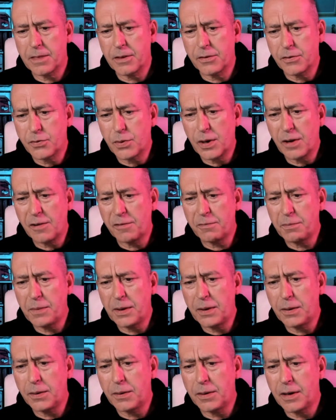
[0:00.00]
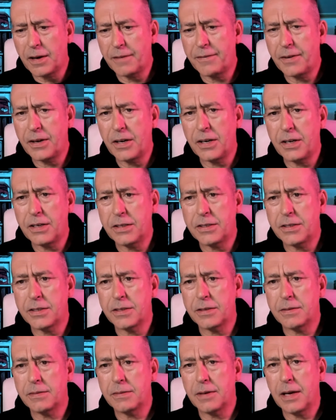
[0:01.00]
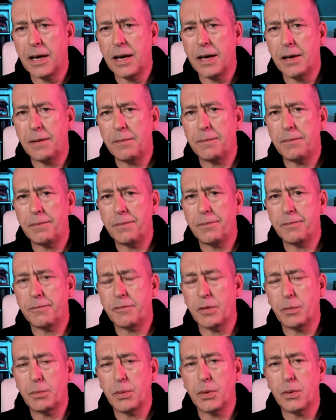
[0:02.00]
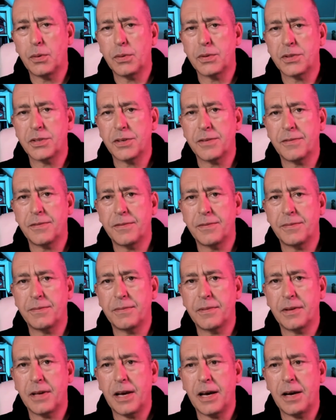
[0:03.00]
12mm, I've heard reports of